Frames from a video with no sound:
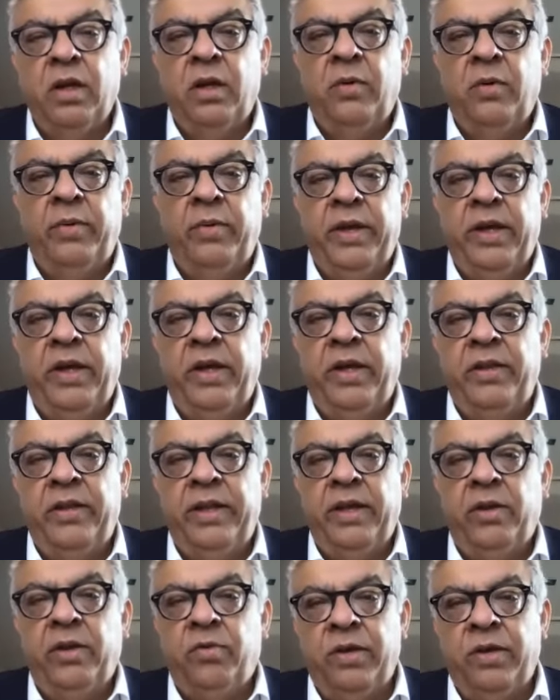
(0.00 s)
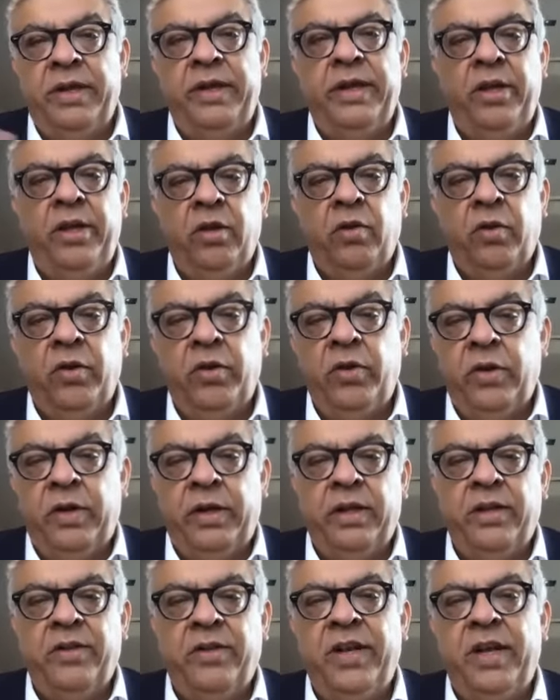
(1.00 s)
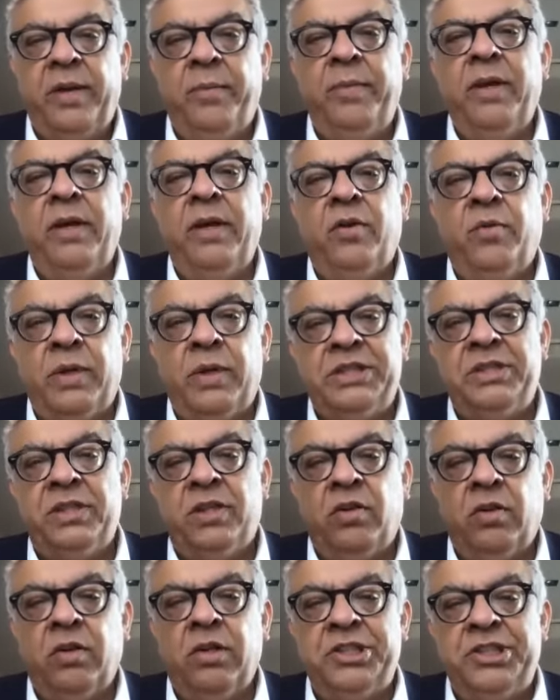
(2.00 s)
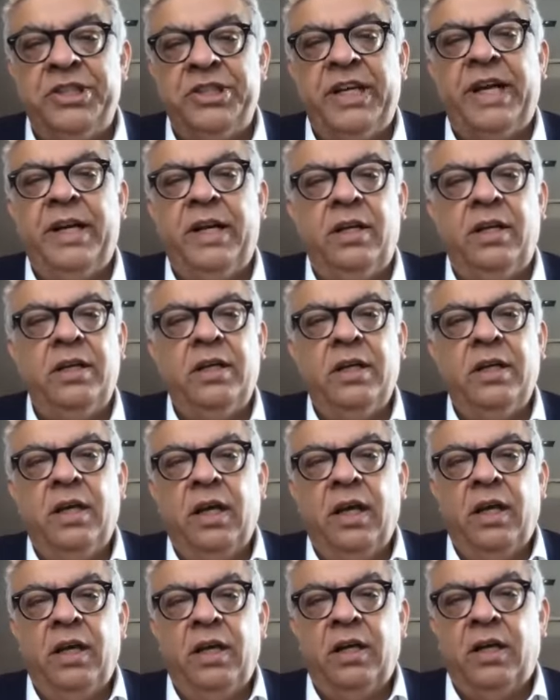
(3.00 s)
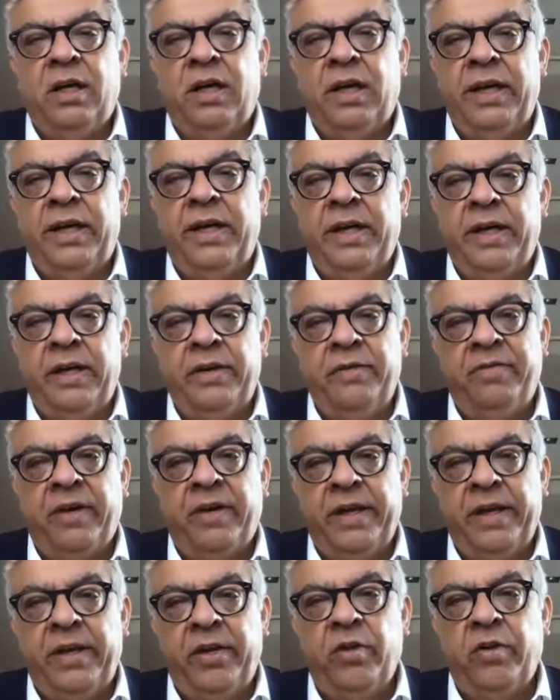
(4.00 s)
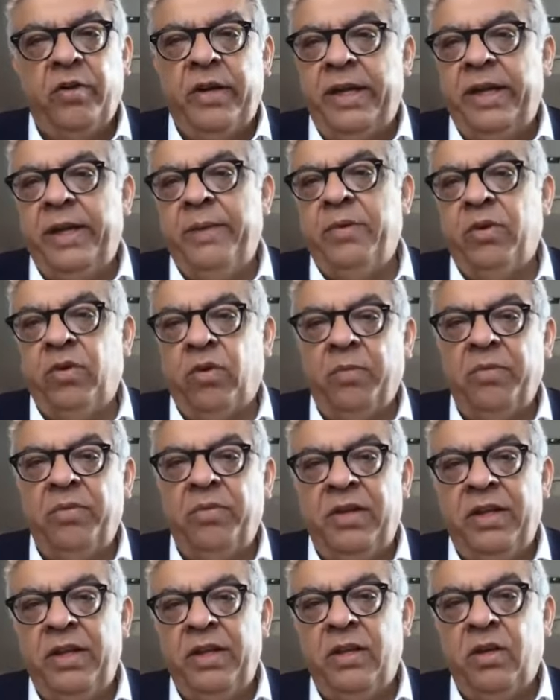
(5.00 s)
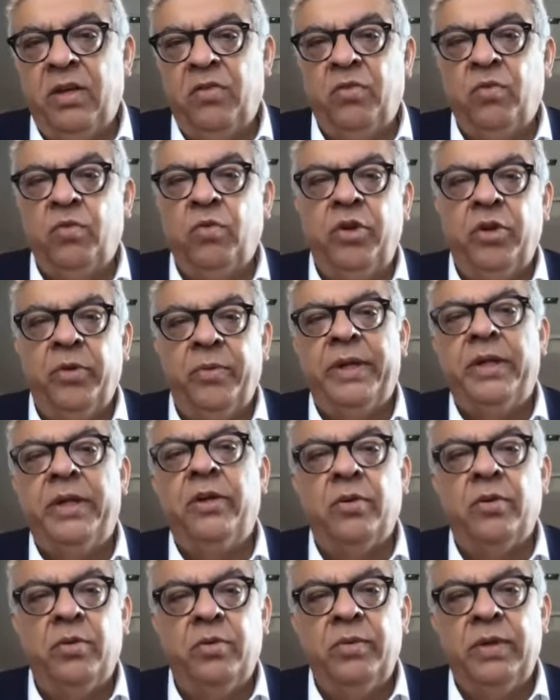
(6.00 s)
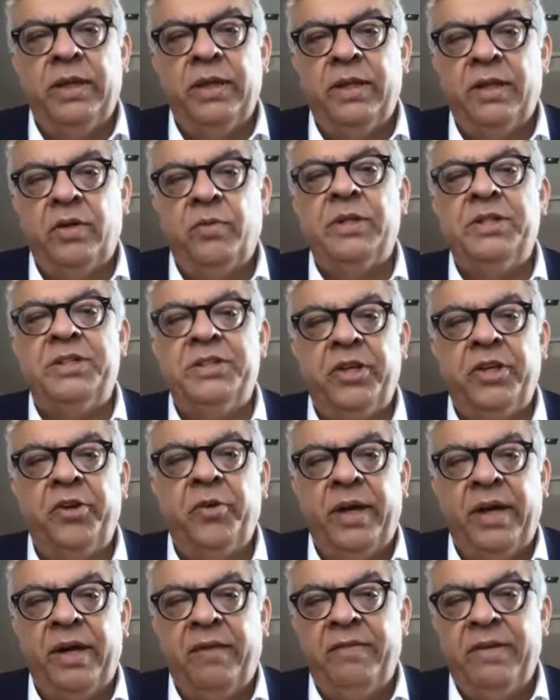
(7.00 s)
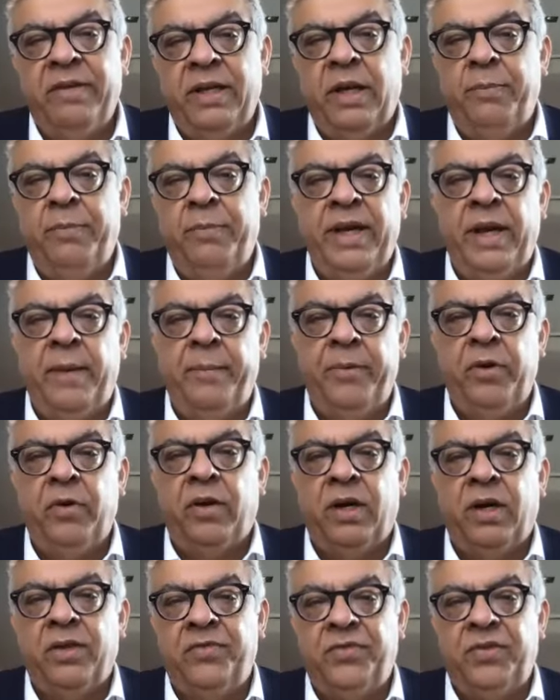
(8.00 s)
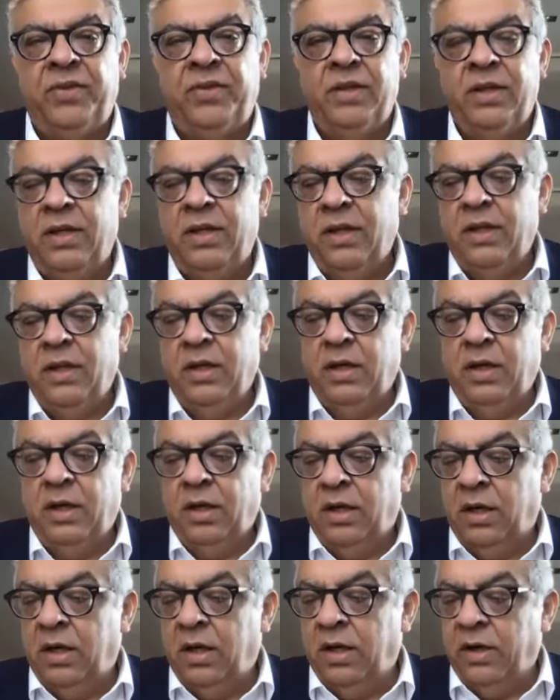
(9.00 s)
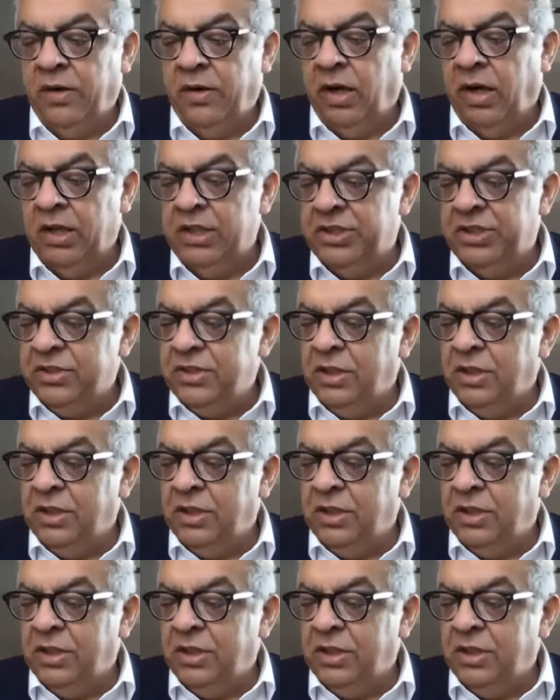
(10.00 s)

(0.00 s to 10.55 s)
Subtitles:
where they could, you can send me a question on the chat, identifying your name and obviously the school you went to and the question you have, and I'll be happy to ask Raj.